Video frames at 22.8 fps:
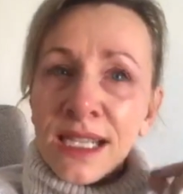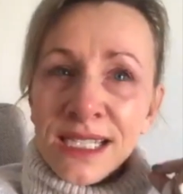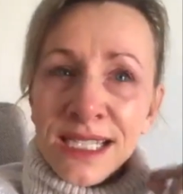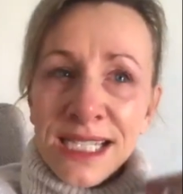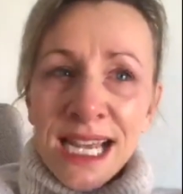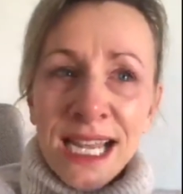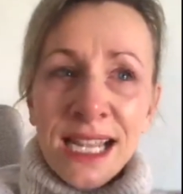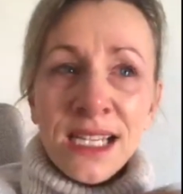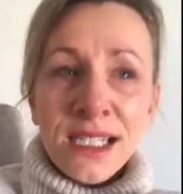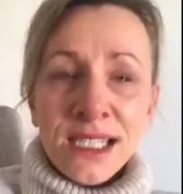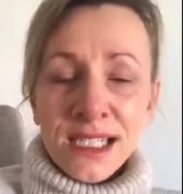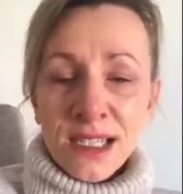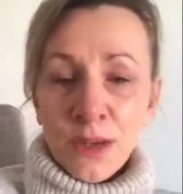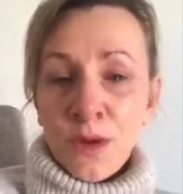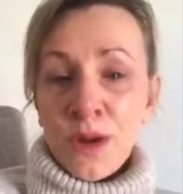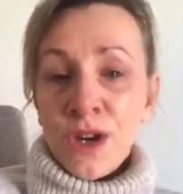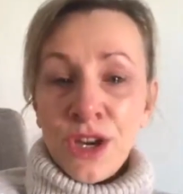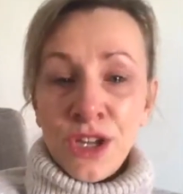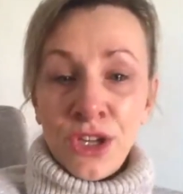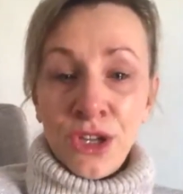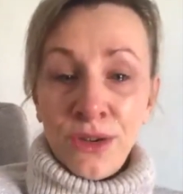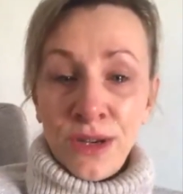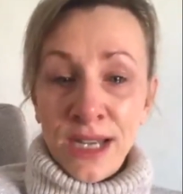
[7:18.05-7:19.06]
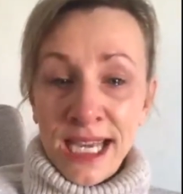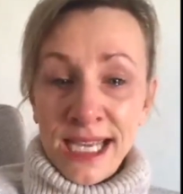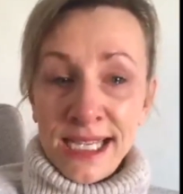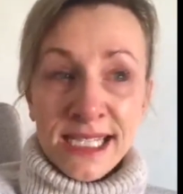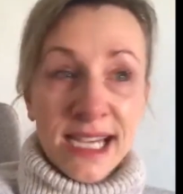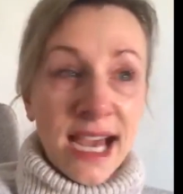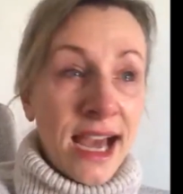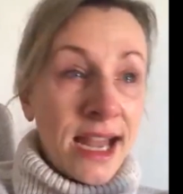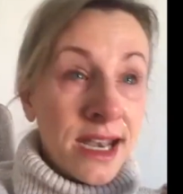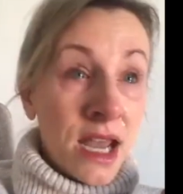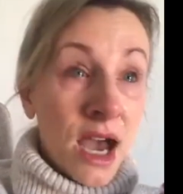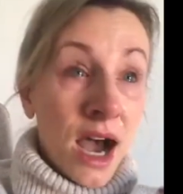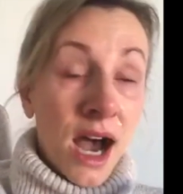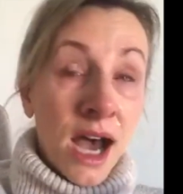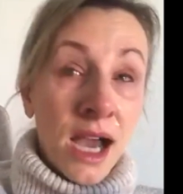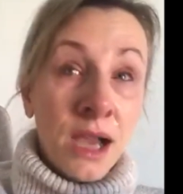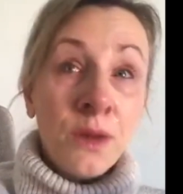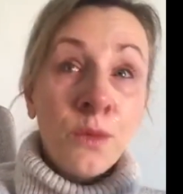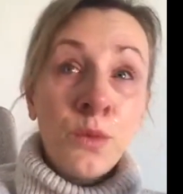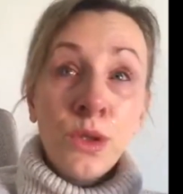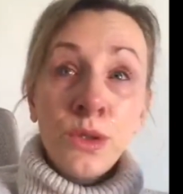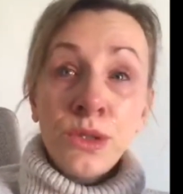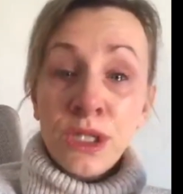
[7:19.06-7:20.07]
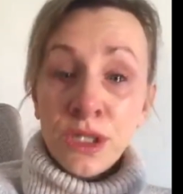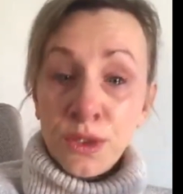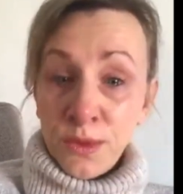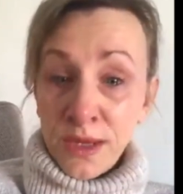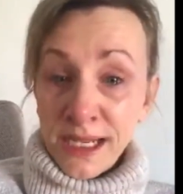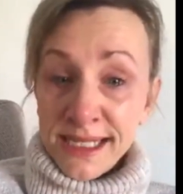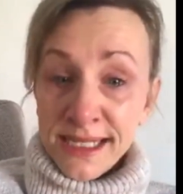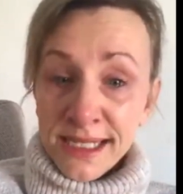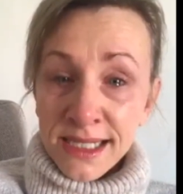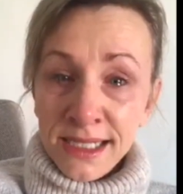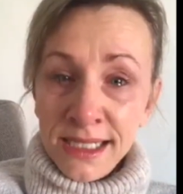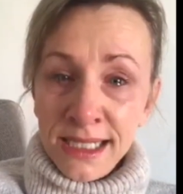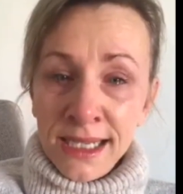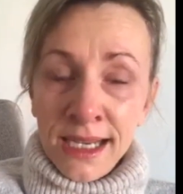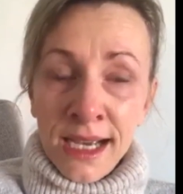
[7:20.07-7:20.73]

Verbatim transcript: Tell us what you need and I will do it.